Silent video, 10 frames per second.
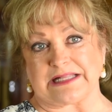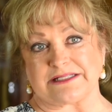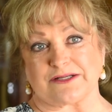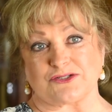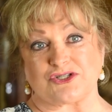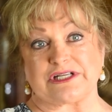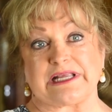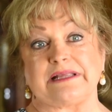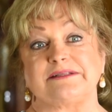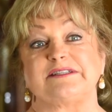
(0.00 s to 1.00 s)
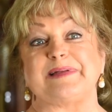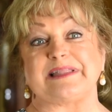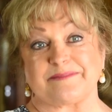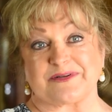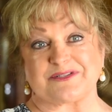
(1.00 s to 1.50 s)
and so she
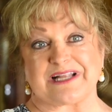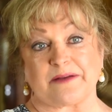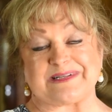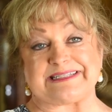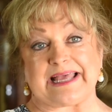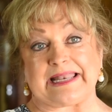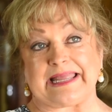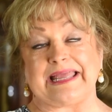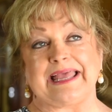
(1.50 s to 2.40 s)
spent the most time with Daddy,